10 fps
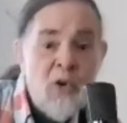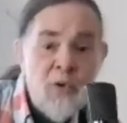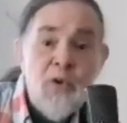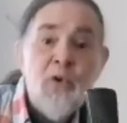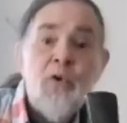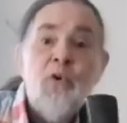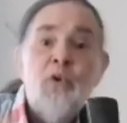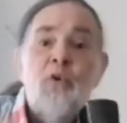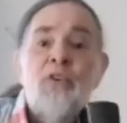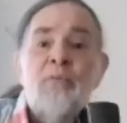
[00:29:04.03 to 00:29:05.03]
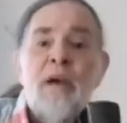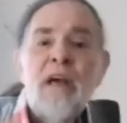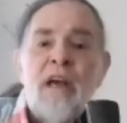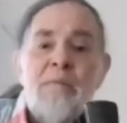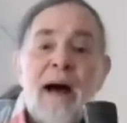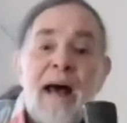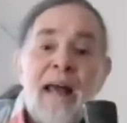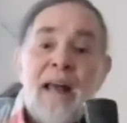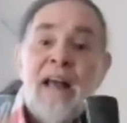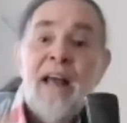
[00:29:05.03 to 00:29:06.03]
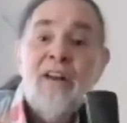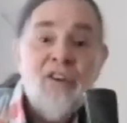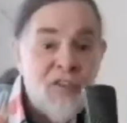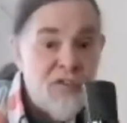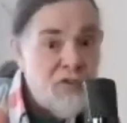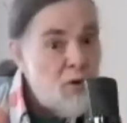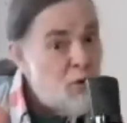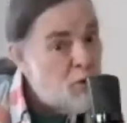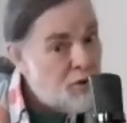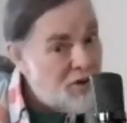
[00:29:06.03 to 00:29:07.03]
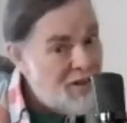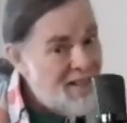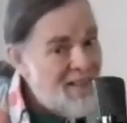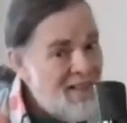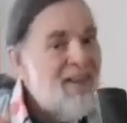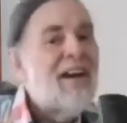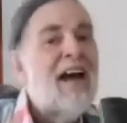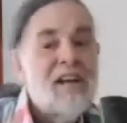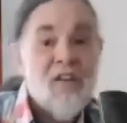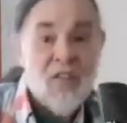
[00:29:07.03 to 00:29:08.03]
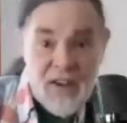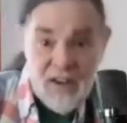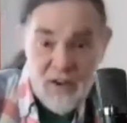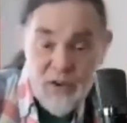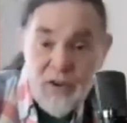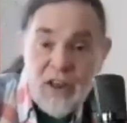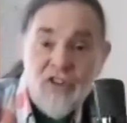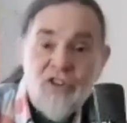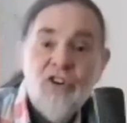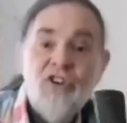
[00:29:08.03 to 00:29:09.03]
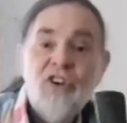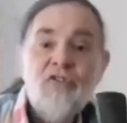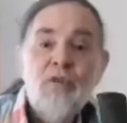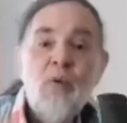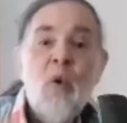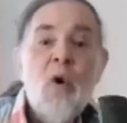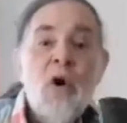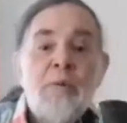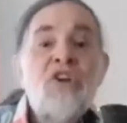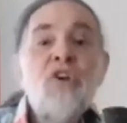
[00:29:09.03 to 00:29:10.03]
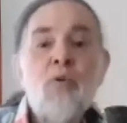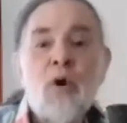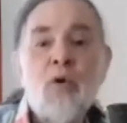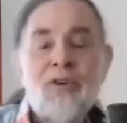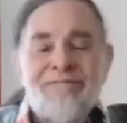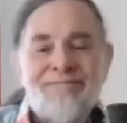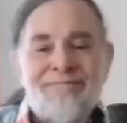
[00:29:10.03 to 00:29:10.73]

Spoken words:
the rules made by idiots for fools, and you think you'll get your just reward, but you won't.